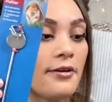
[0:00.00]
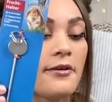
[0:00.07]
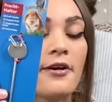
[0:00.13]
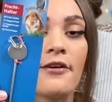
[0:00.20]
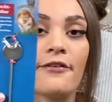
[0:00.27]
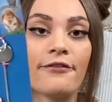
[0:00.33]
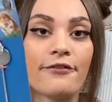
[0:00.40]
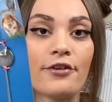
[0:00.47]

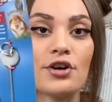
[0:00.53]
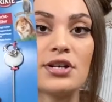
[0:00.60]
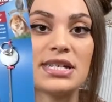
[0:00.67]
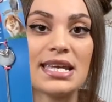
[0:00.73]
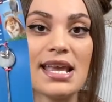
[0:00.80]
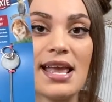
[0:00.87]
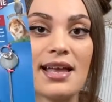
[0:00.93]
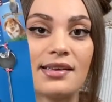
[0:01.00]

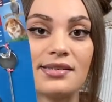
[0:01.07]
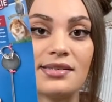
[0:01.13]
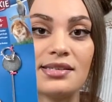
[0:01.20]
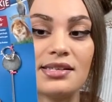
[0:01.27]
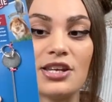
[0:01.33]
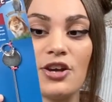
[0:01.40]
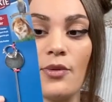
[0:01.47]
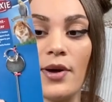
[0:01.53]
fruity
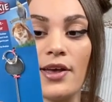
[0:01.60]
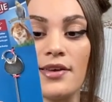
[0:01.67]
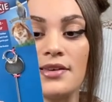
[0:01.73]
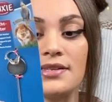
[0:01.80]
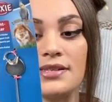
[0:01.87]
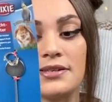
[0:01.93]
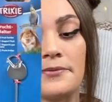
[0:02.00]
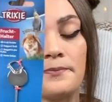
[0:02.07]

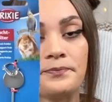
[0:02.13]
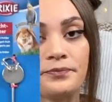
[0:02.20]
skewers.